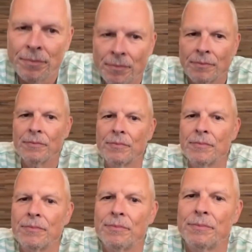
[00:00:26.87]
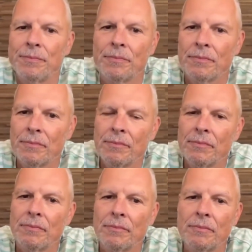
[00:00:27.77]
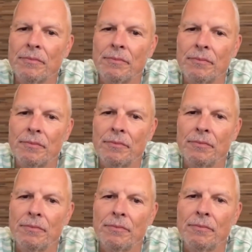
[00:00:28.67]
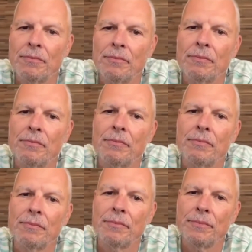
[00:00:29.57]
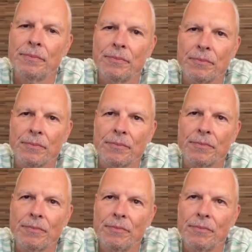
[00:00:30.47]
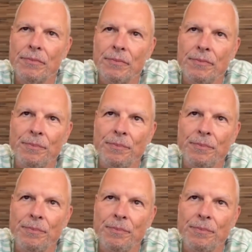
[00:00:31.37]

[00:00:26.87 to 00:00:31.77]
(silent)